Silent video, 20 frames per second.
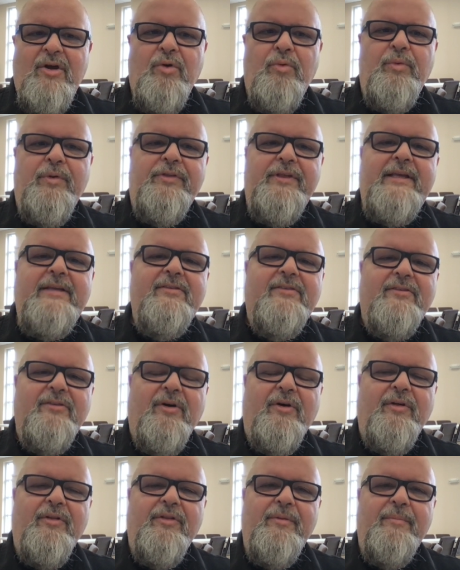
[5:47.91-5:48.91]
With
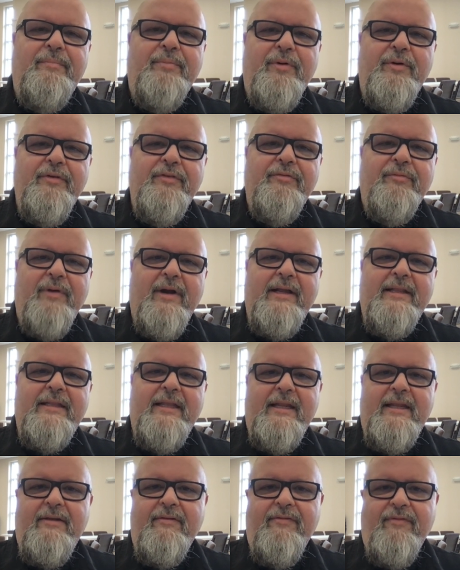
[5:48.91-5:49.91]
Esau, the birthright
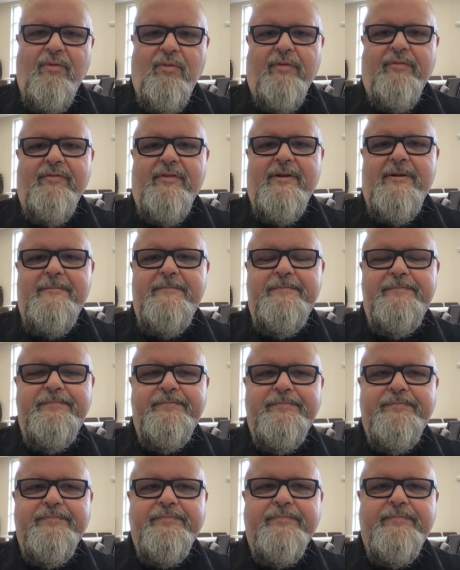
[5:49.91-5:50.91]
that he forfeited
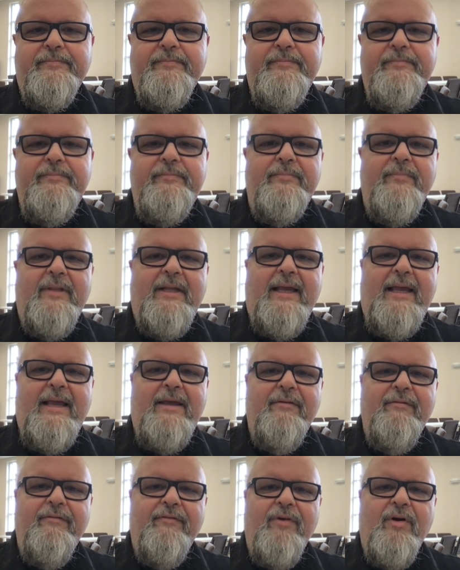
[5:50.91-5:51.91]

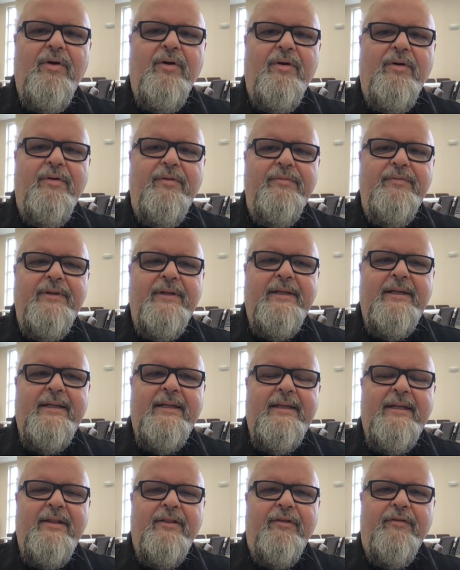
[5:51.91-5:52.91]
involved
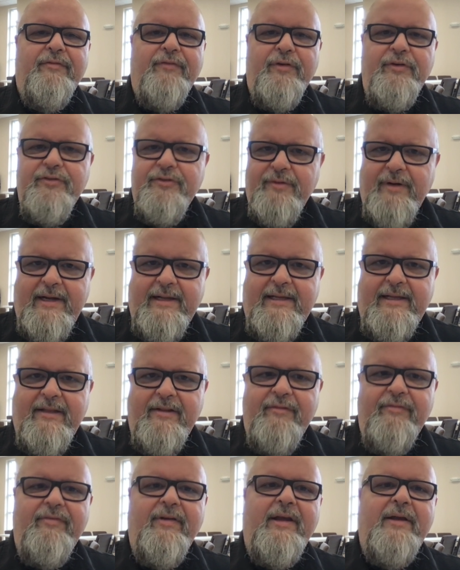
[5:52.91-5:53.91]
the first rank in
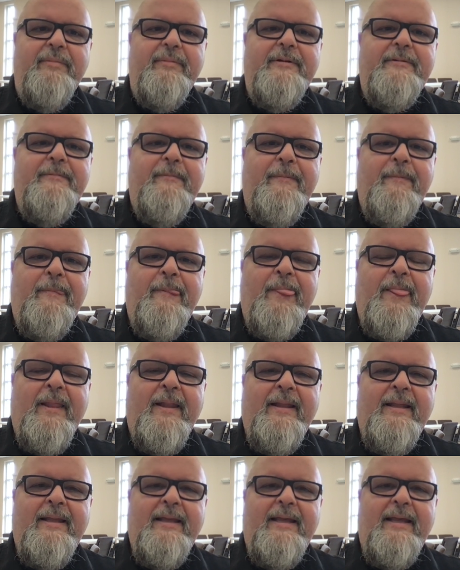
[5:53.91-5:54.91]
the family.
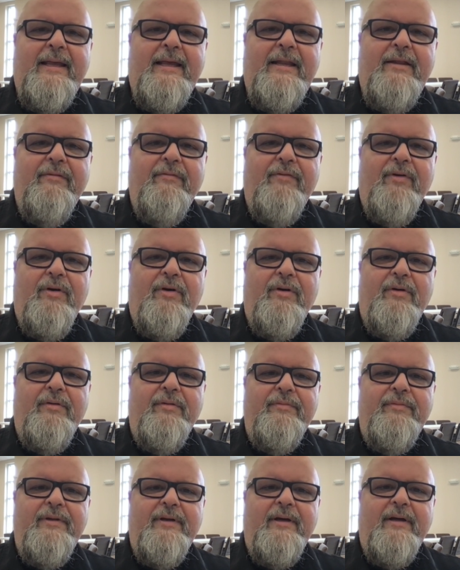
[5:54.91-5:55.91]
It
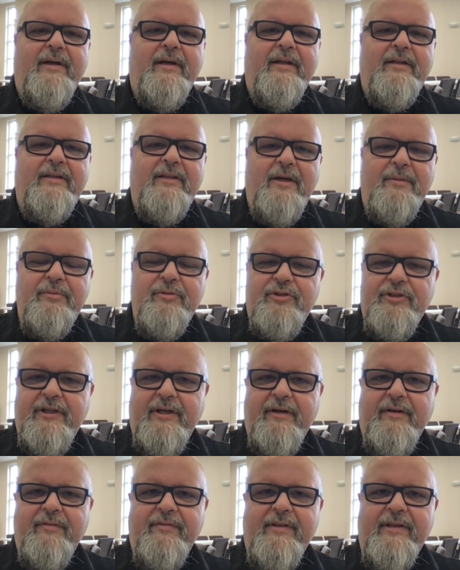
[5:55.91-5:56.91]
involved a double
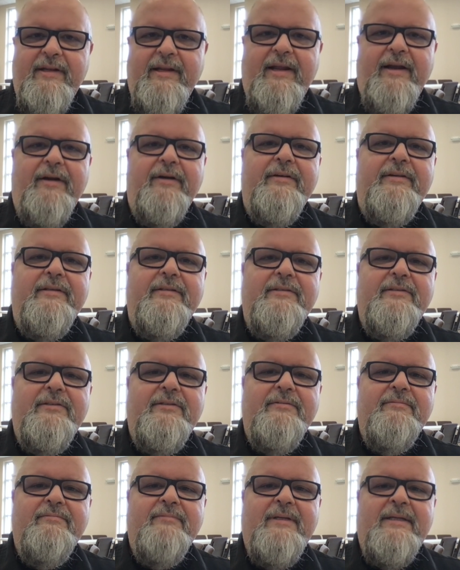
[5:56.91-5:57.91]
share of the
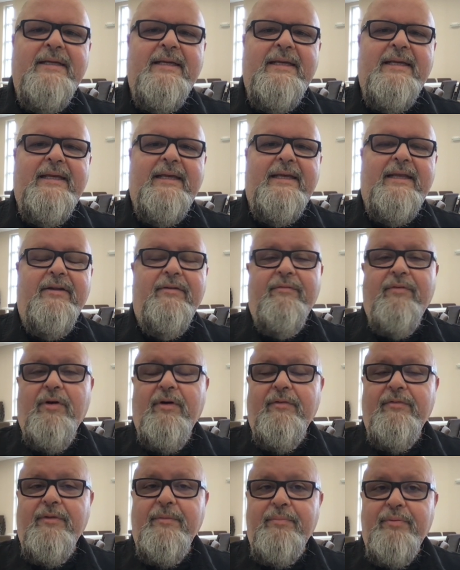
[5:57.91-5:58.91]
inheritance. It
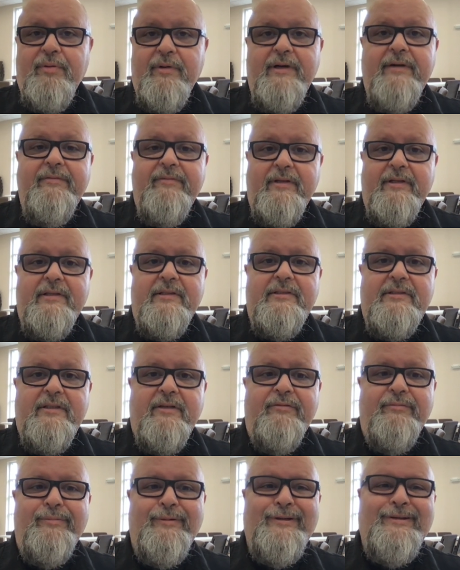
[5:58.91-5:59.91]
involved the privilege
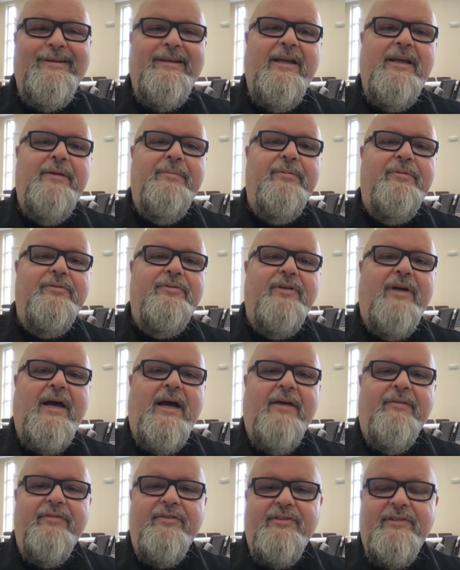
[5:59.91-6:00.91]
of being able to
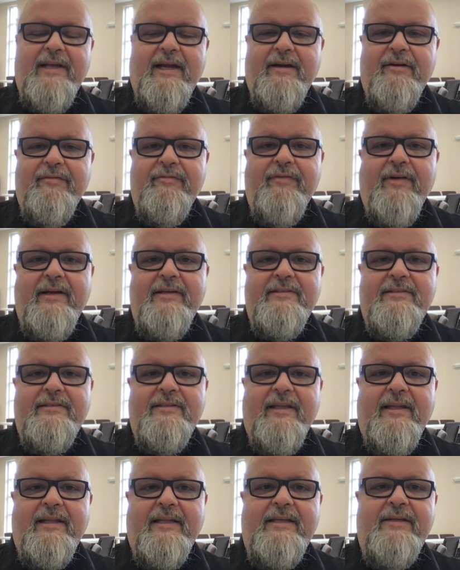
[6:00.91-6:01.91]
offer sacrifices
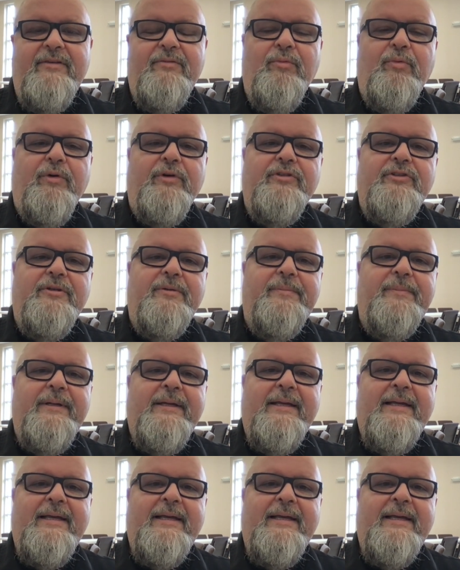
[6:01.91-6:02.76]
and lead worship